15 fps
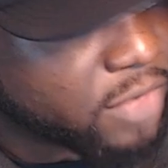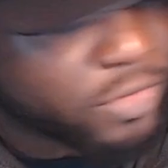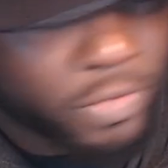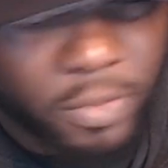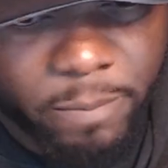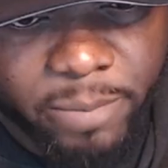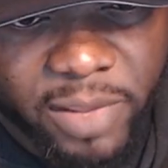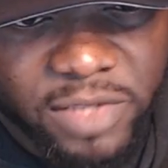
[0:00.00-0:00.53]

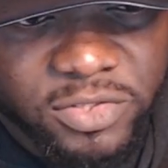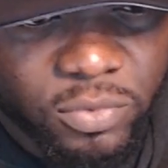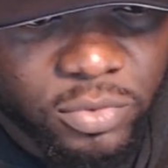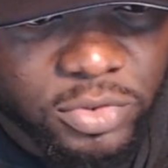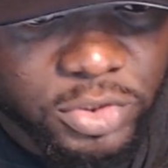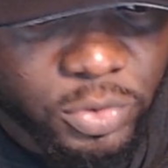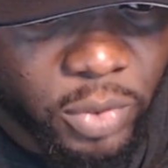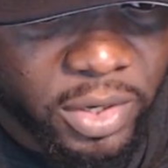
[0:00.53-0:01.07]
the bus
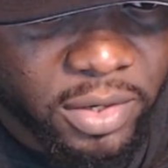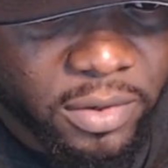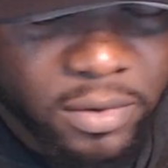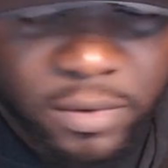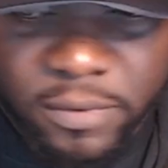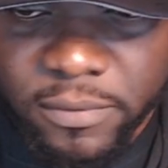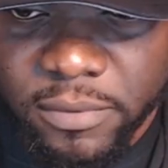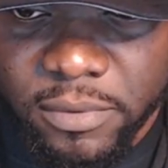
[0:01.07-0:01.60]
on Twitter.
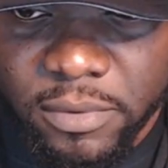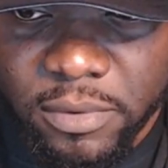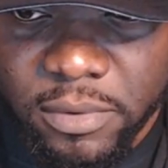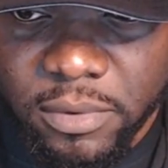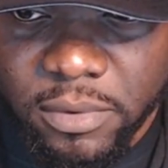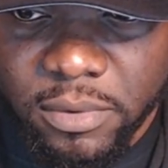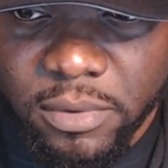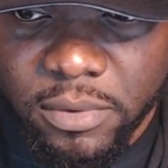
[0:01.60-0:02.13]

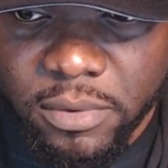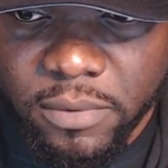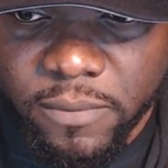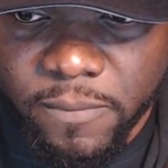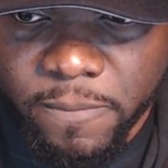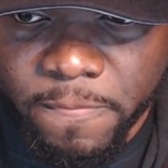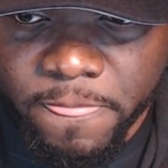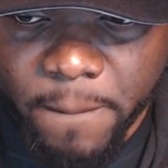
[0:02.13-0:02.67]

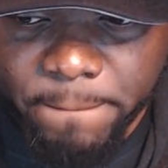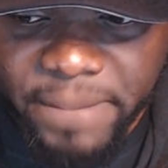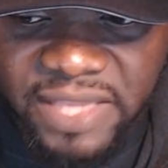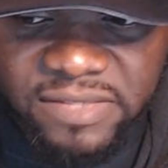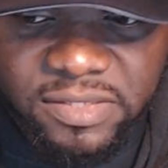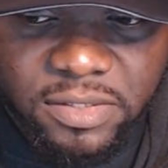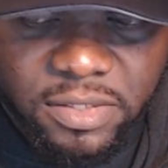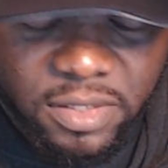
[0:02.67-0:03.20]

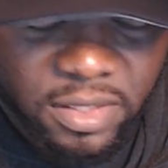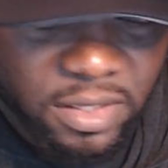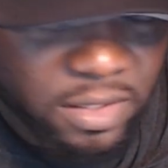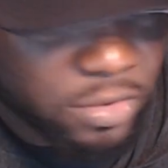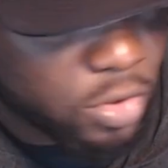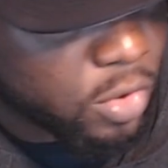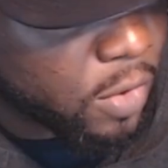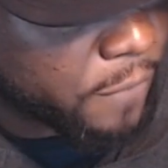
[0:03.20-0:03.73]
Basically,
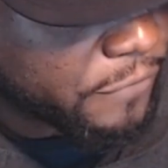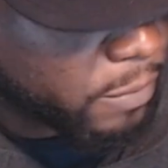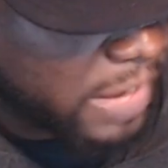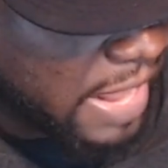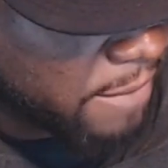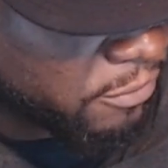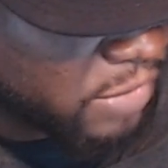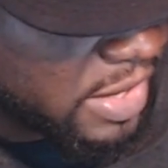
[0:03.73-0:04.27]
you know, from
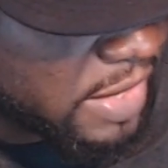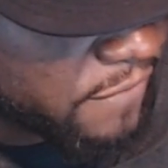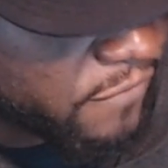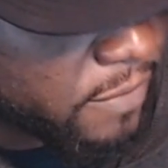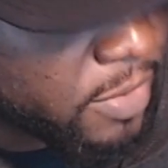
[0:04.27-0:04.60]
what I'm reading from the